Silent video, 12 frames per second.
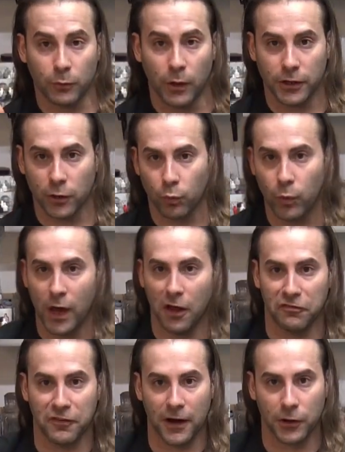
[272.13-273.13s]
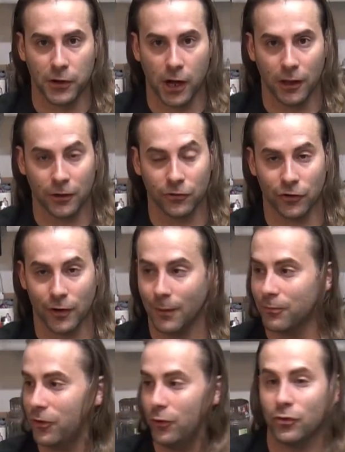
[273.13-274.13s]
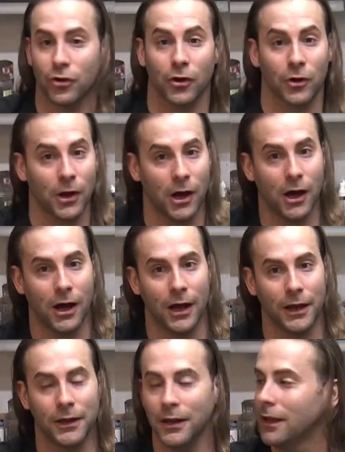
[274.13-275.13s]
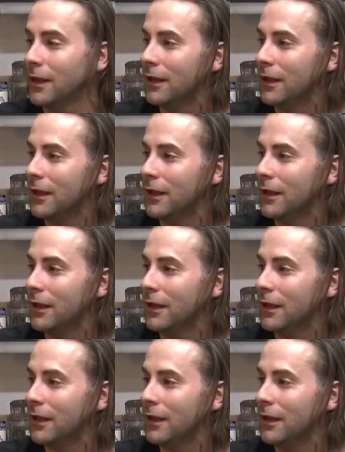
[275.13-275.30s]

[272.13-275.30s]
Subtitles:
what your welfare dollars are up to, turn on